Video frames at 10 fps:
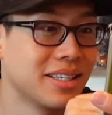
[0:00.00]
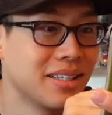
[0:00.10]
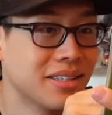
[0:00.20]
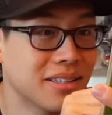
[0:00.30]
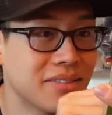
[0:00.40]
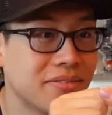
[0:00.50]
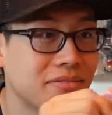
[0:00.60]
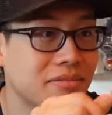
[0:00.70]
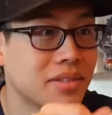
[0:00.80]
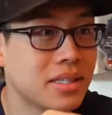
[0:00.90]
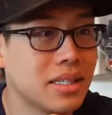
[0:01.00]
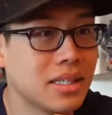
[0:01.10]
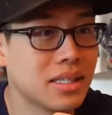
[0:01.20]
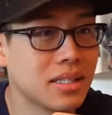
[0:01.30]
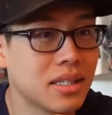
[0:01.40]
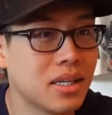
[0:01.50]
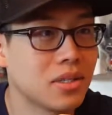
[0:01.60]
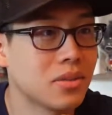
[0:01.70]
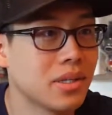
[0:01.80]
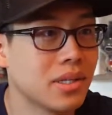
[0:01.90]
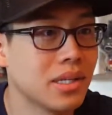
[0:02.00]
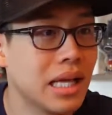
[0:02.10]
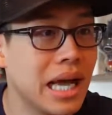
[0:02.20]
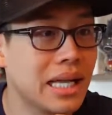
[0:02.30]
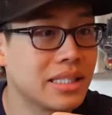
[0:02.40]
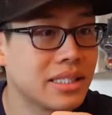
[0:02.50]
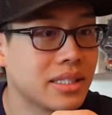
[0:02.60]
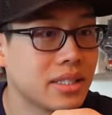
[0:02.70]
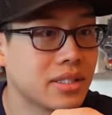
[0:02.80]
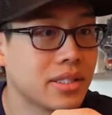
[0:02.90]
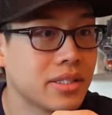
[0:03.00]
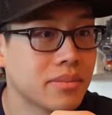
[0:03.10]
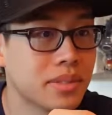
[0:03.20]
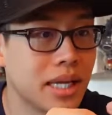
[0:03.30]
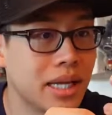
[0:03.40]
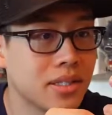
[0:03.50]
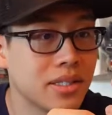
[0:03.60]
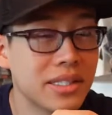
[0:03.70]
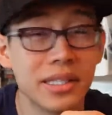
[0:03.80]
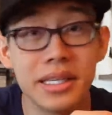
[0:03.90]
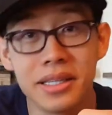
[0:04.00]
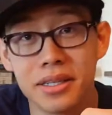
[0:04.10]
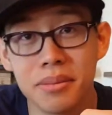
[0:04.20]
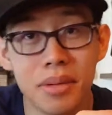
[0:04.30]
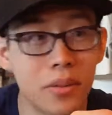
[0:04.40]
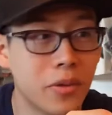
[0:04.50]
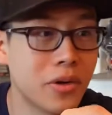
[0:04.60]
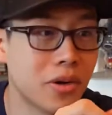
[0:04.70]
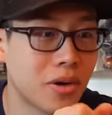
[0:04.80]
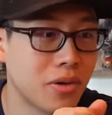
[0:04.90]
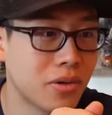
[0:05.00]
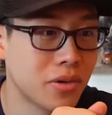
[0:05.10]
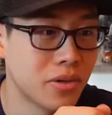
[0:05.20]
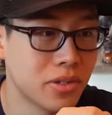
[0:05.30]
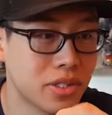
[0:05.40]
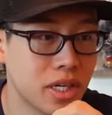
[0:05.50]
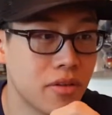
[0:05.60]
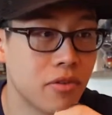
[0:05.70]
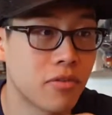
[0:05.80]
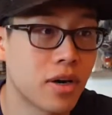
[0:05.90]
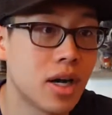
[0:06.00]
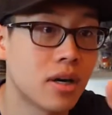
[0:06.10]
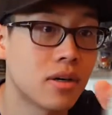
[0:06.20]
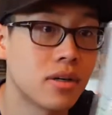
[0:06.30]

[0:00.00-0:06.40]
Yep. That was one of the last systems that actually needed a memory card in order to save your file.